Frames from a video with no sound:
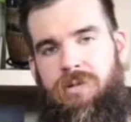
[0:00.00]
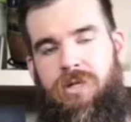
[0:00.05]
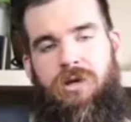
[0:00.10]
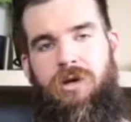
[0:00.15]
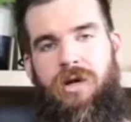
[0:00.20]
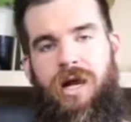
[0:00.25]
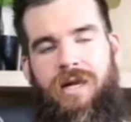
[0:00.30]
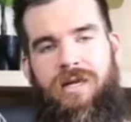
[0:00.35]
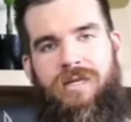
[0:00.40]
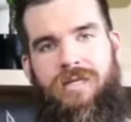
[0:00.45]
you
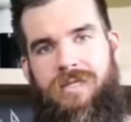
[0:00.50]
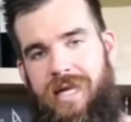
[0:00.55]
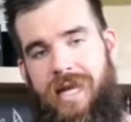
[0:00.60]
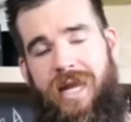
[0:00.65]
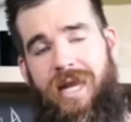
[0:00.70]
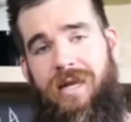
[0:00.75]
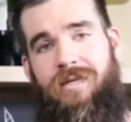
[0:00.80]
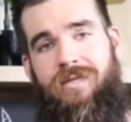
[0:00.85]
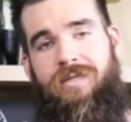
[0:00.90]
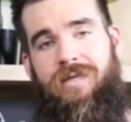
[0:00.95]
got to
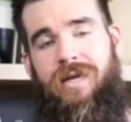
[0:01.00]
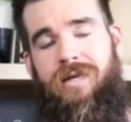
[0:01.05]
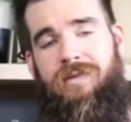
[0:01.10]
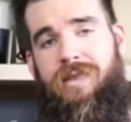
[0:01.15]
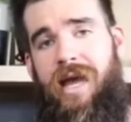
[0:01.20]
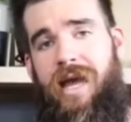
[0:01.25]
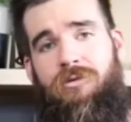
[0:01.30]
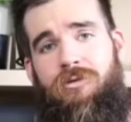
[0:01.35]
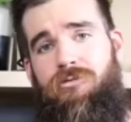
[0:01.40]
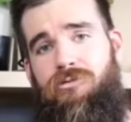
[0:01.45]
understand is that
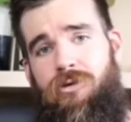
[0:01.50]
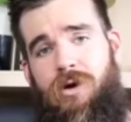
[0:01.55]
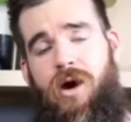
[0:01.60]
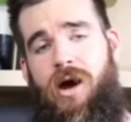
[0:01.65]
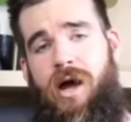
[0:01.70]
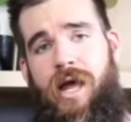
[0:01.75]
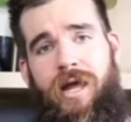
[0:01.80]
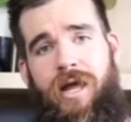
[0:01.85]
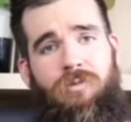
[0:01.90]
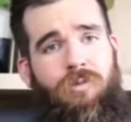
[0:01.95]
that
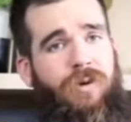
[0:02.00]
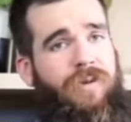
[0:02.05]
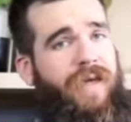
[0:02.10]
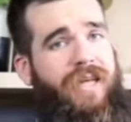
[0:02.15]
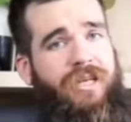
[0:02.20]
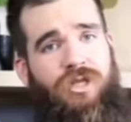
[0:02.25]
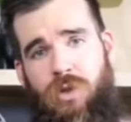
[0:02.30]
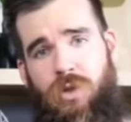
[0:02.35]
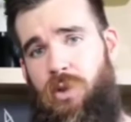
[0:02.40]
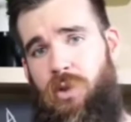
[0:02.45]
riot, when
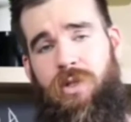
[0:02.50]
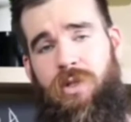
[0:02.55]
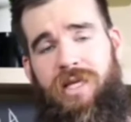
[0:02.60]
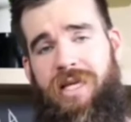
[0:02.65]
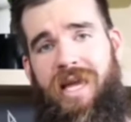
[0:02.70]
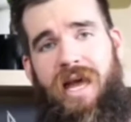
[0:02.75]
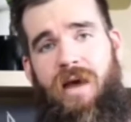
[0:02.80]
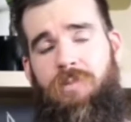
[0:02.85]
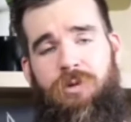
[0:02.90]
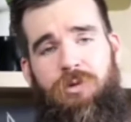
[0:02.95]
they took the
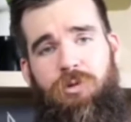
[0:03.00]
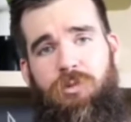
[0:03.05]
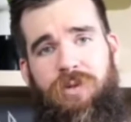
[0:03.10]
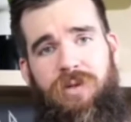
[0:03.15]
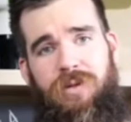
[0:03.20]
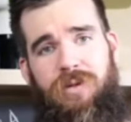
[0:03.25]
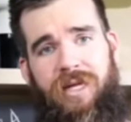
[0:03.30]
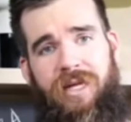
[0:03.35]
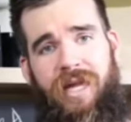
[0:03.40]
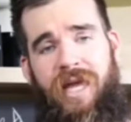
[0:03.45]
Capitol
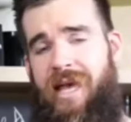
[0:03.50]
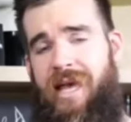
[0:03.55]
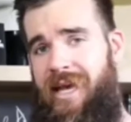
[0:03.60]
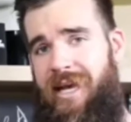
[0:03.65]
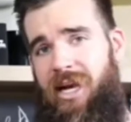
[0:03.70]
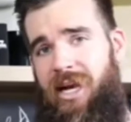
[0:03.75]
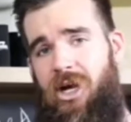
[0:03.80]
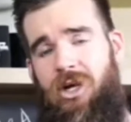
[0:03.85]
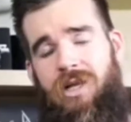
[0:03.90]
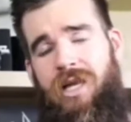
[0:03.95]
building,
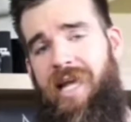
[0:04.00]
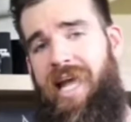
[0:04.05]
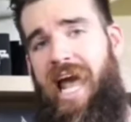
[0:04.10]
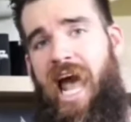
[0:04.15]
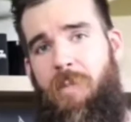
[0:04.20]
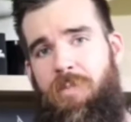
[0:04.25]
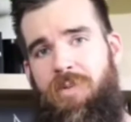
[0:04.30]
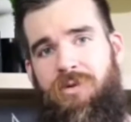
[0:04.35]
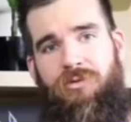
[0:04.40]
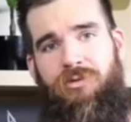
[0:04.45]
it only
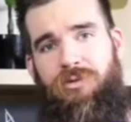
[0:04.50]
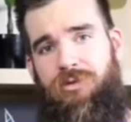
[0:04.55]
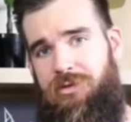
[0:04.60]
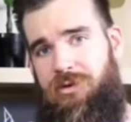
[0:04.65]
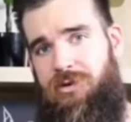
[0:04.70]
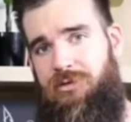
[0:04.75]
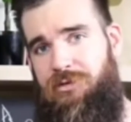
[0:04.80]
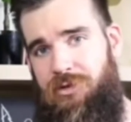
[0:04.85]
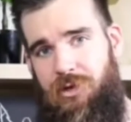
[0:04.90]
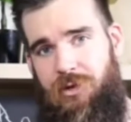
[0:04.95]
happened
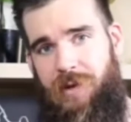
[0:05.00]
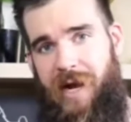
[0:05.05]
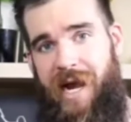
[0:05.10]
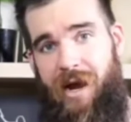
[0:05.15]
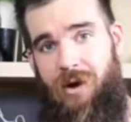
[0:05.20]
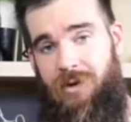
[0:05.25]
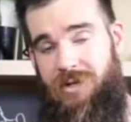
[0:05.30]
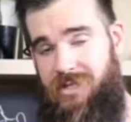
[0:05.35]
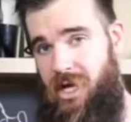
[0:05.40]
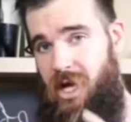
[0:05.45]
for a few
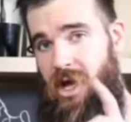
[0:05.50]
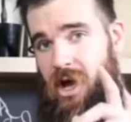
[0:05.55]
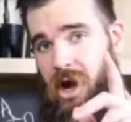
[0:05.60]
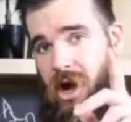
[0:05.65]
hours.